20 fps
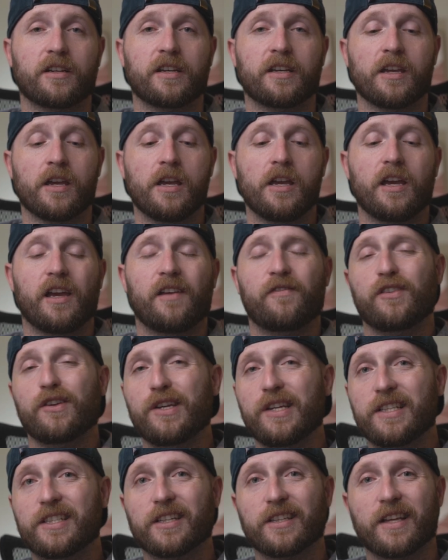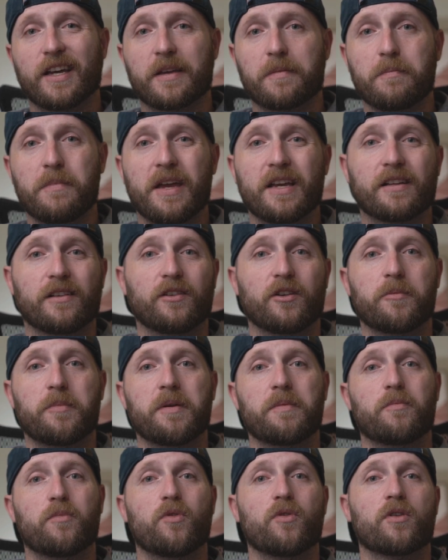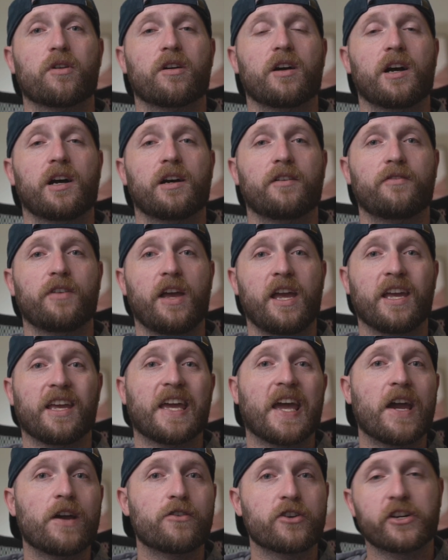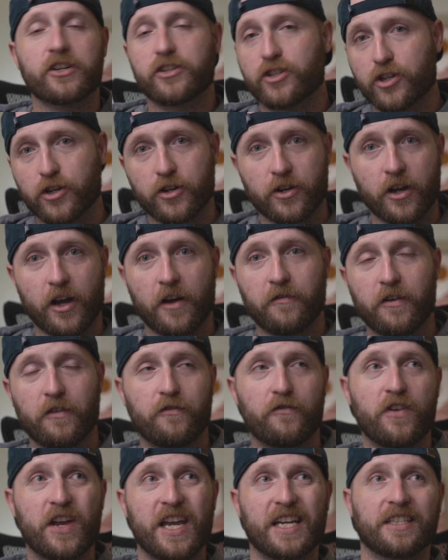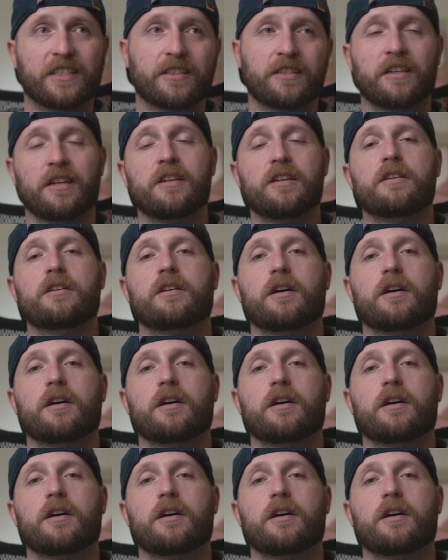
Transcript: Like if you need to like make a little bit more of a caricature of a face,